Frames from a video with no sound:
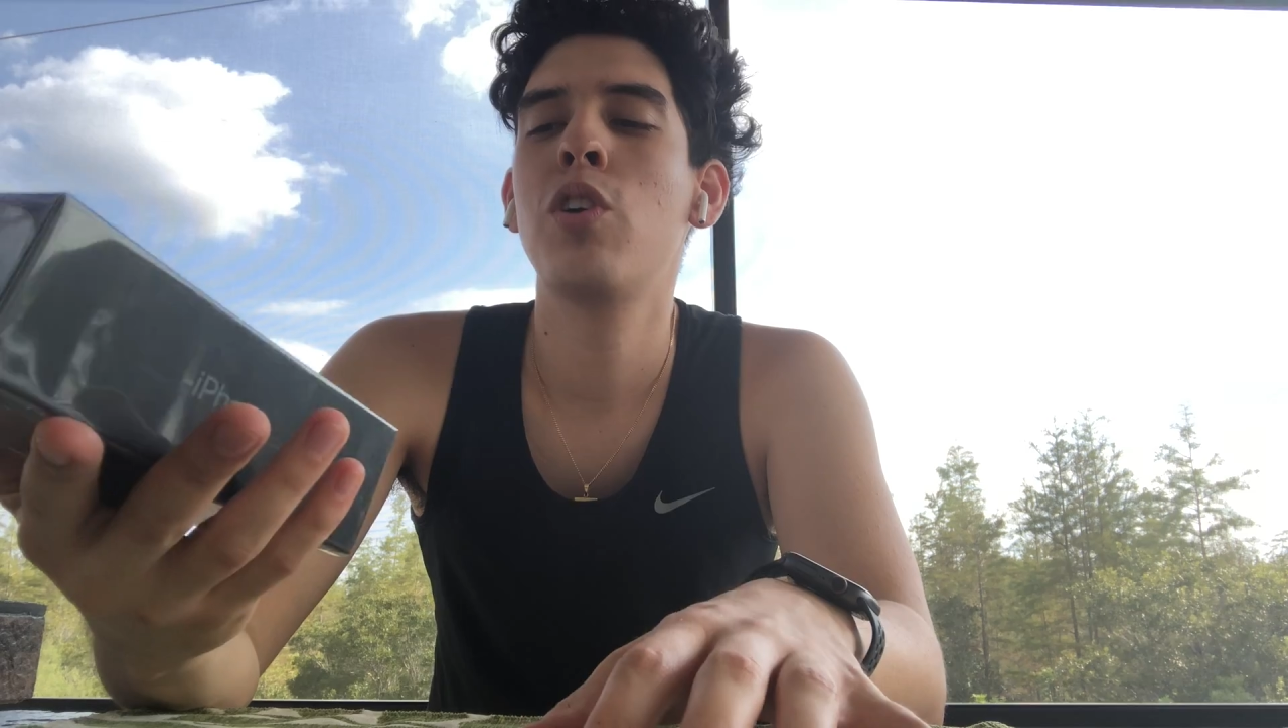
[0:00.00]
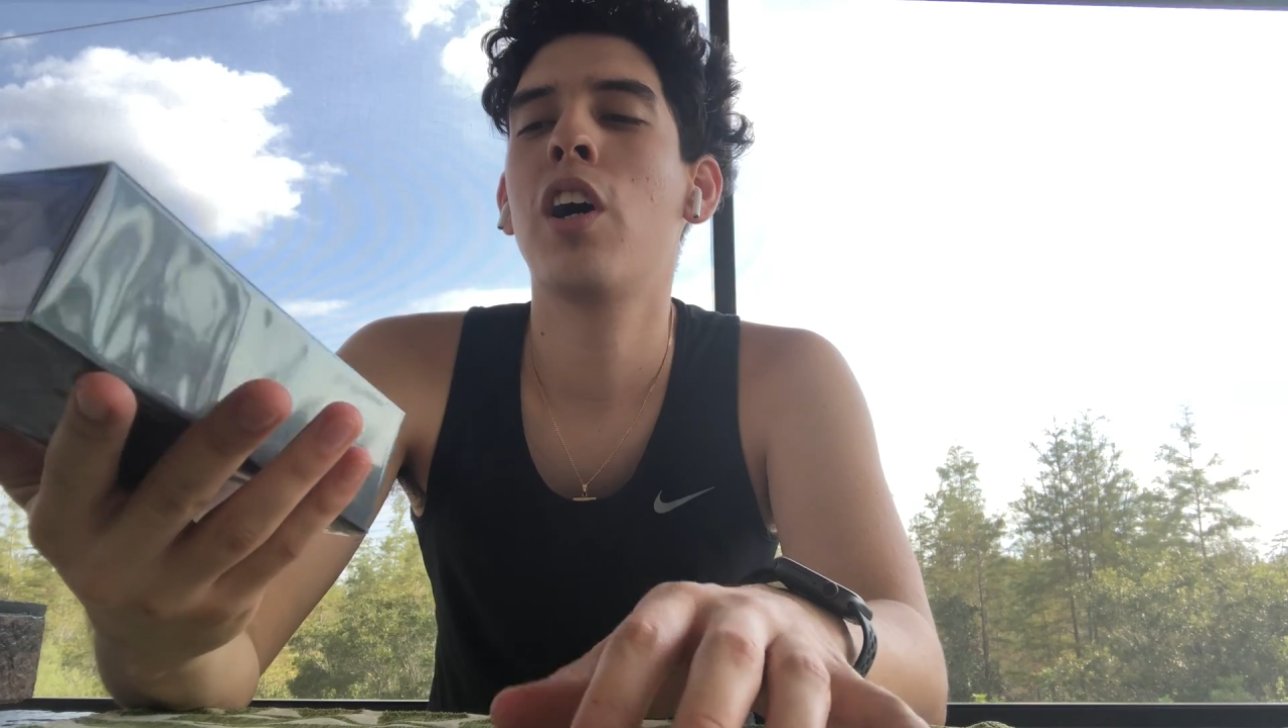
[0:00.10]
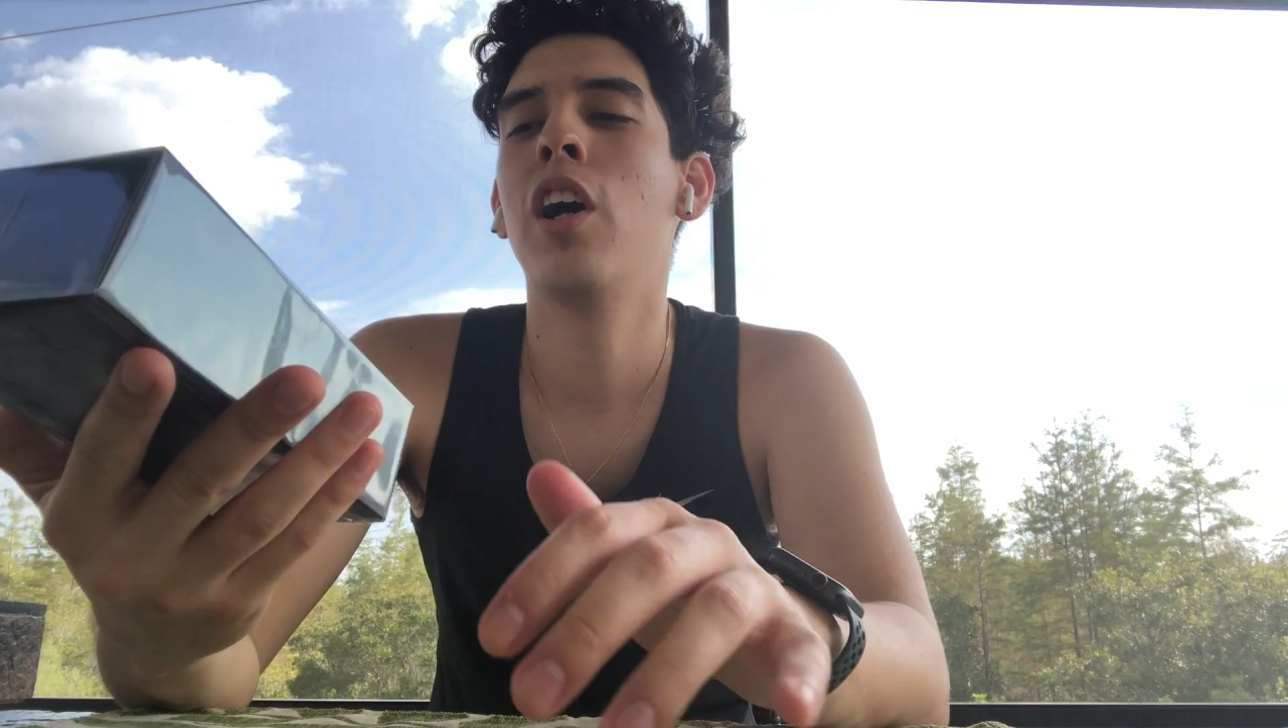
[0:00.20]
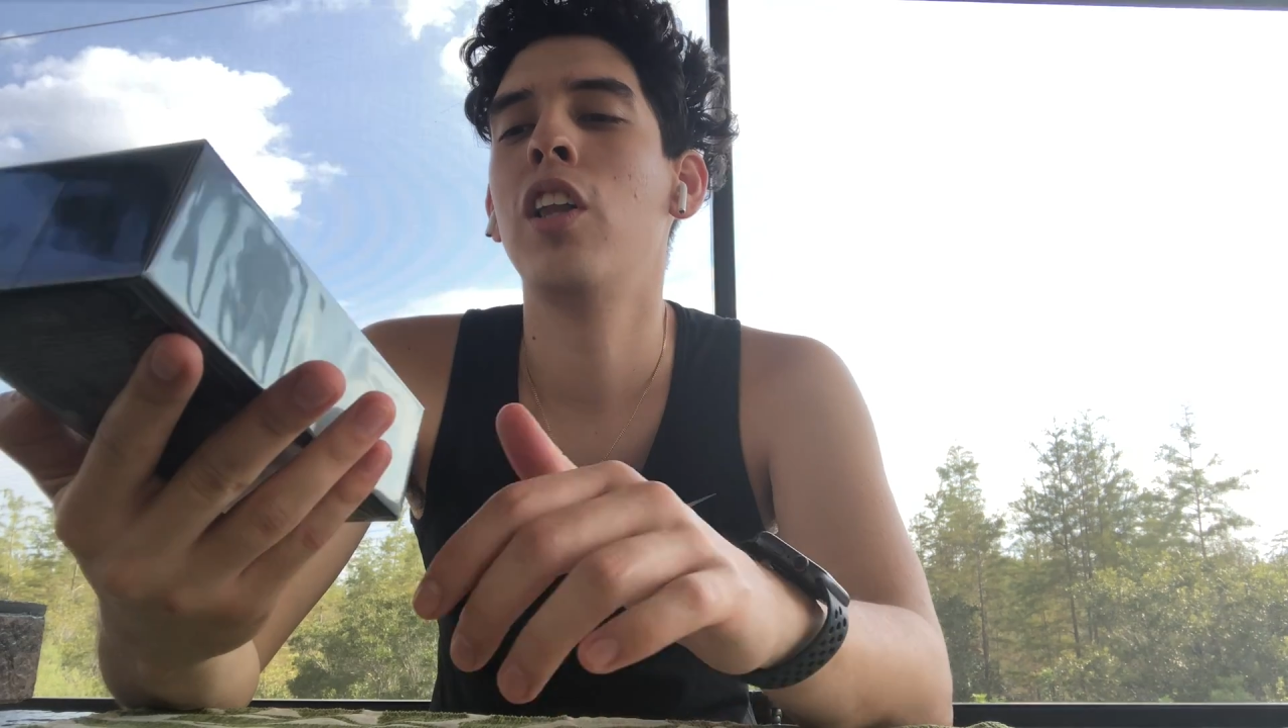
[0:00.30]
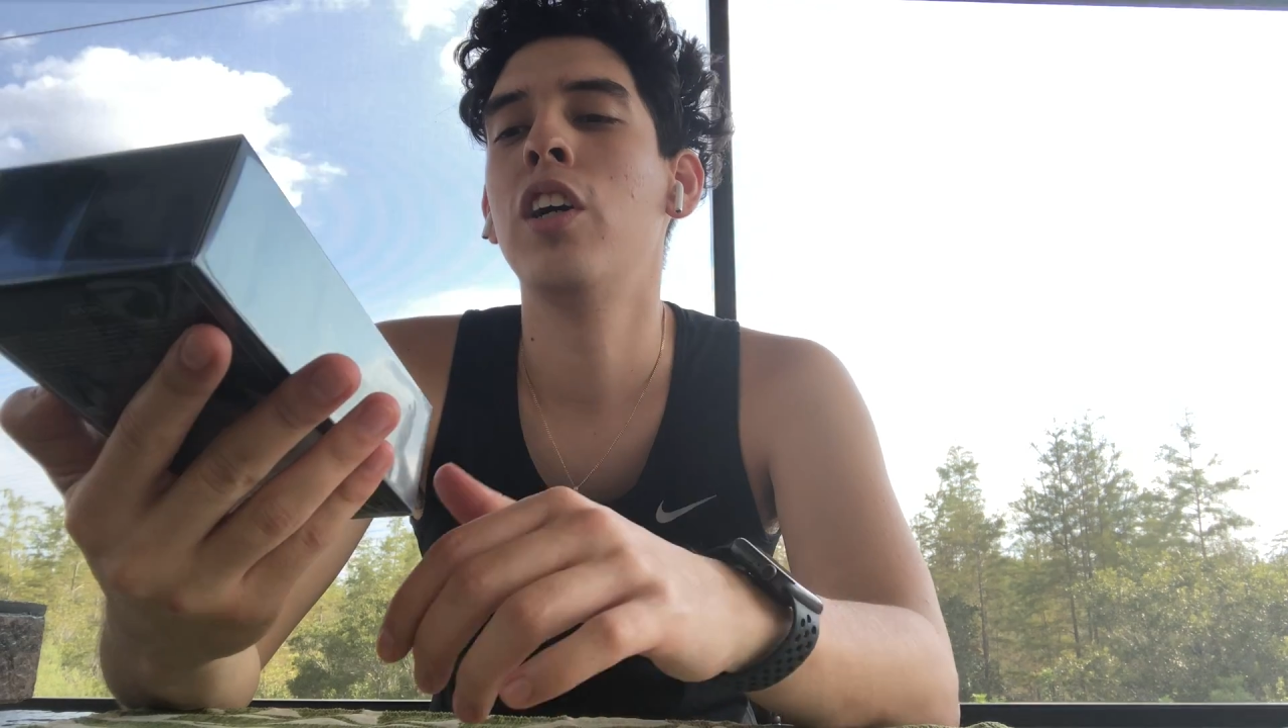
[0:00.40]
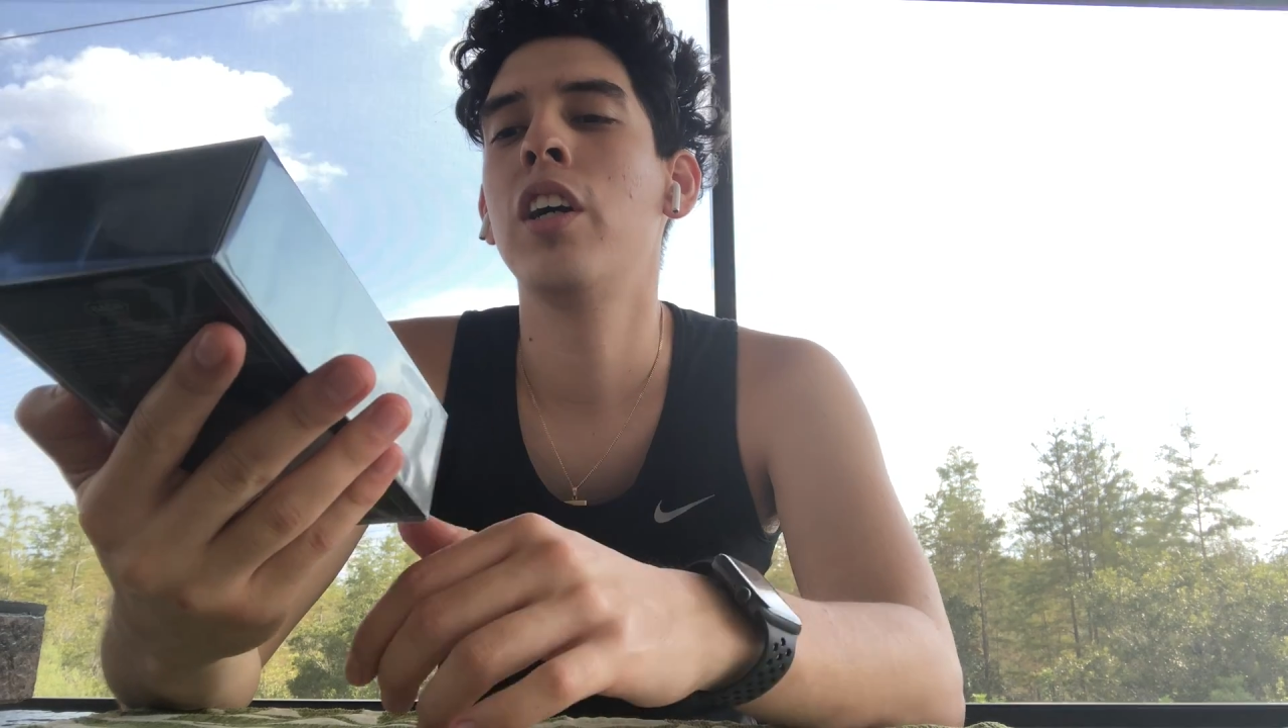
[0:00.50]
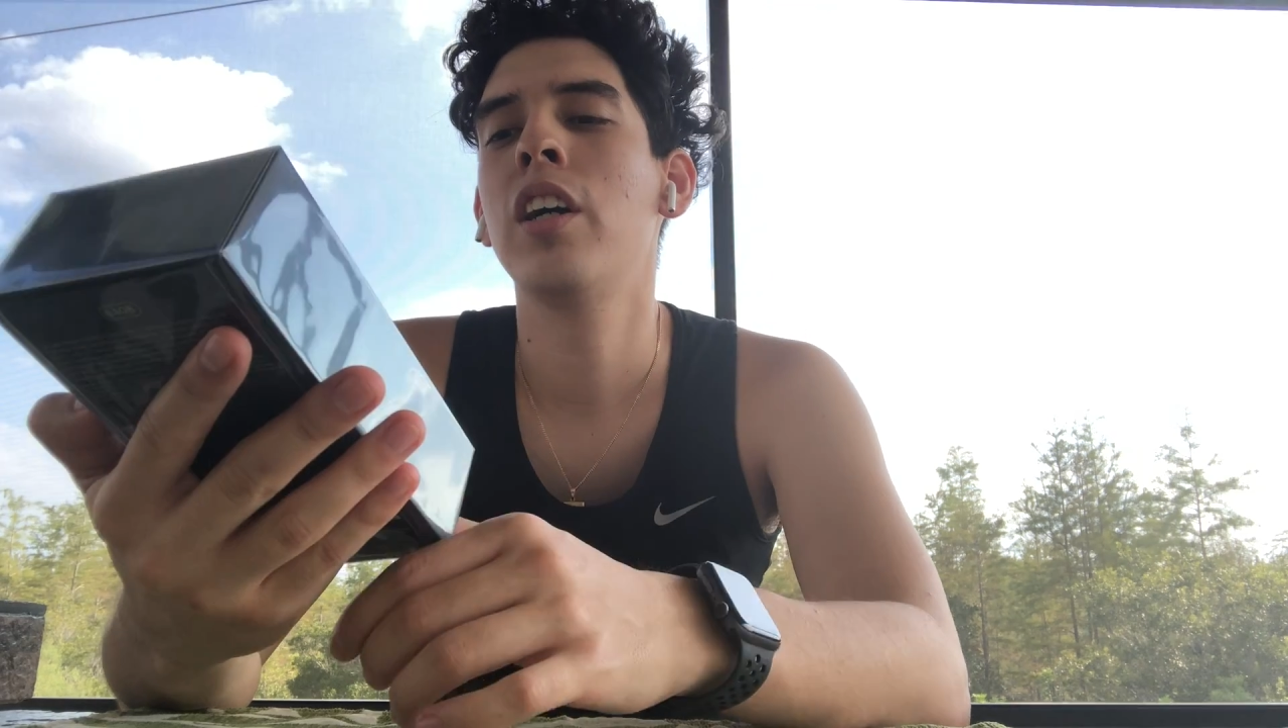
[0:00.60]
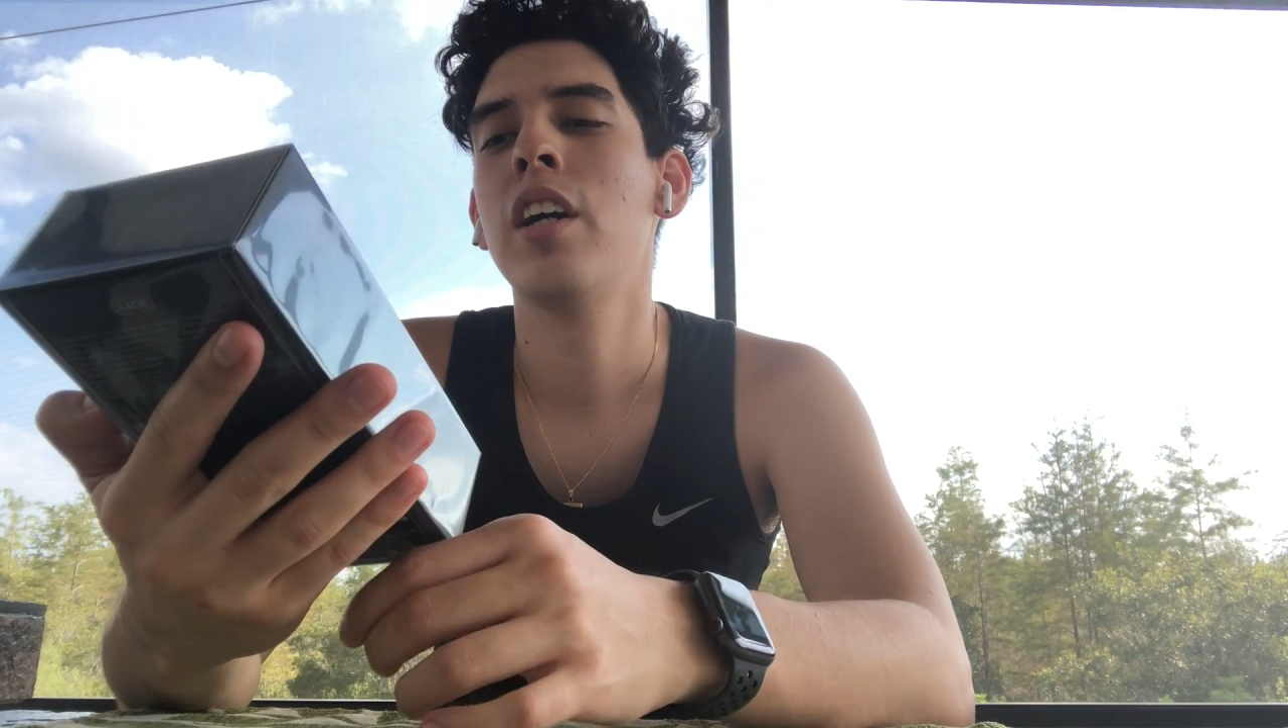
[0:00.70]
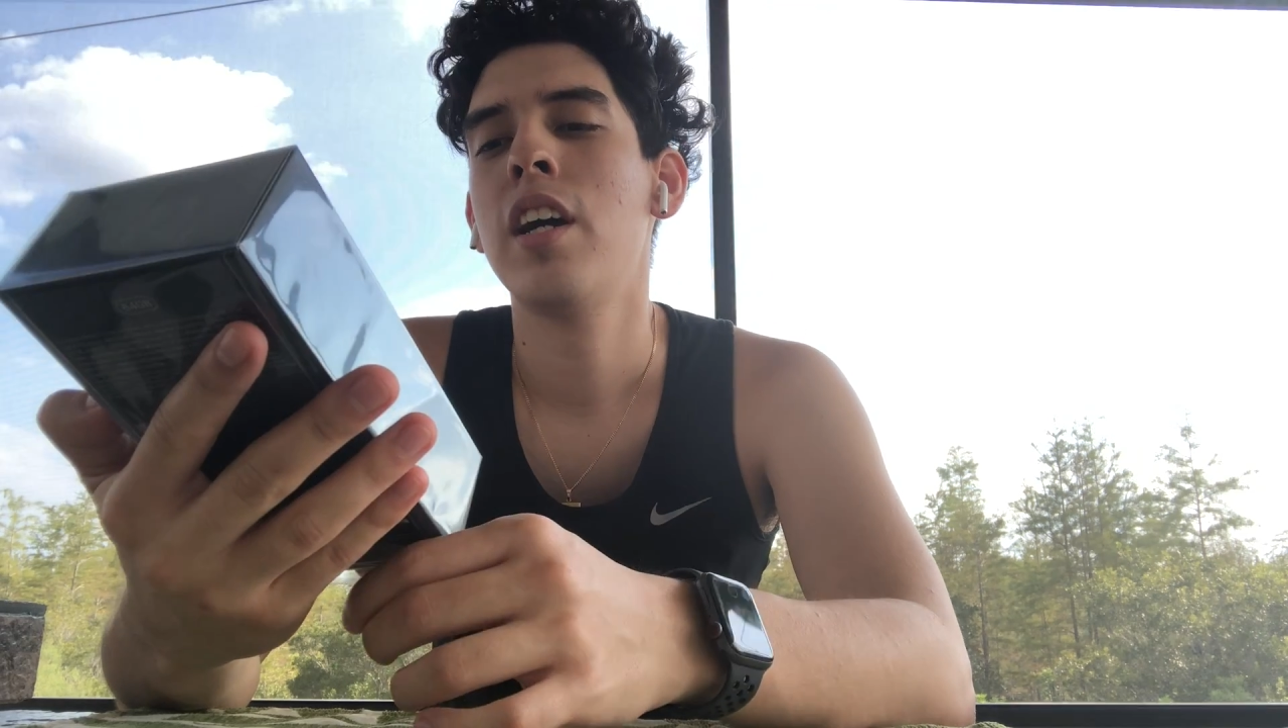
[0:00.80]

color.